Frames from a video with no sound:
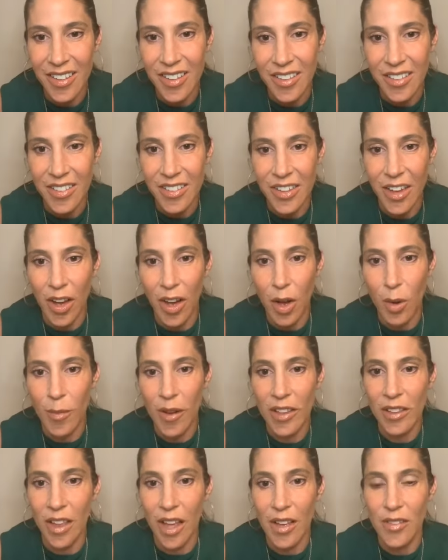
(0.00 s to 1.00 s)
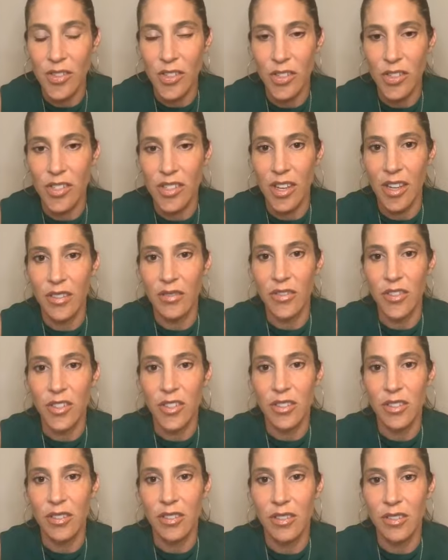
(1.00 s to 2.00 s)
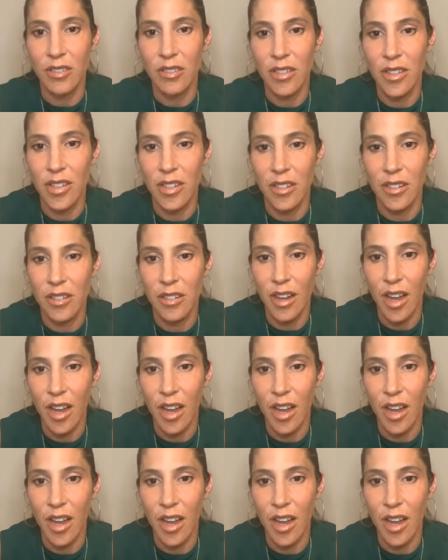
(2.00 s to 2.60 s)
Yeah, all my lives are saved in